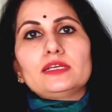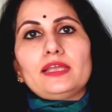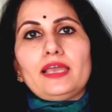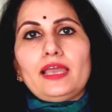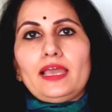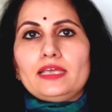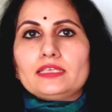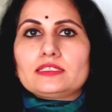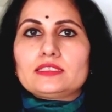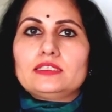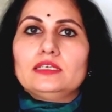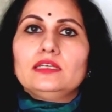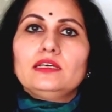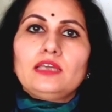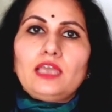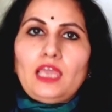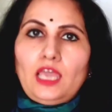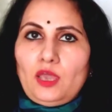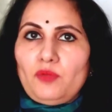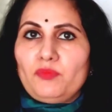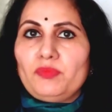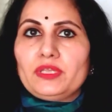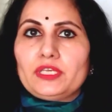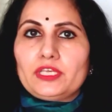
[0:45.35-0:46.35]
as the
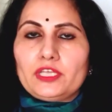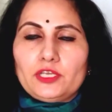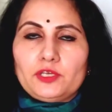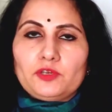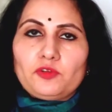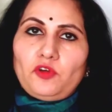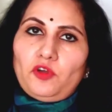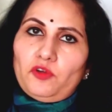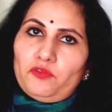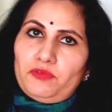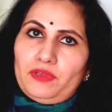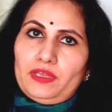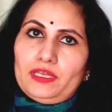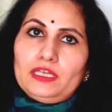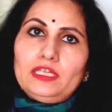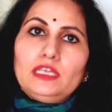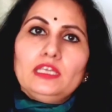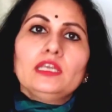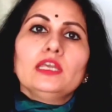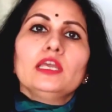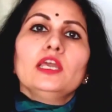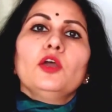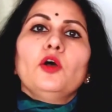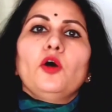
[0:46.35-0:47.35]
habitat of
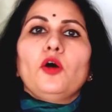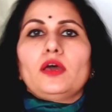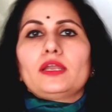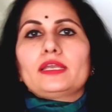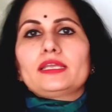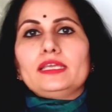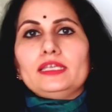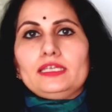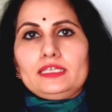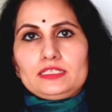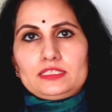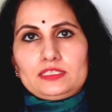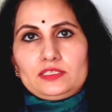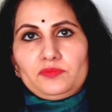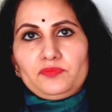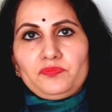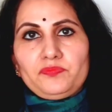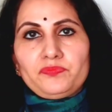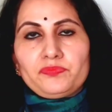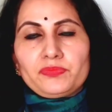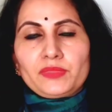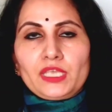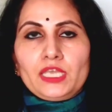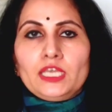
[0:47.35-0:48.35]
any organism.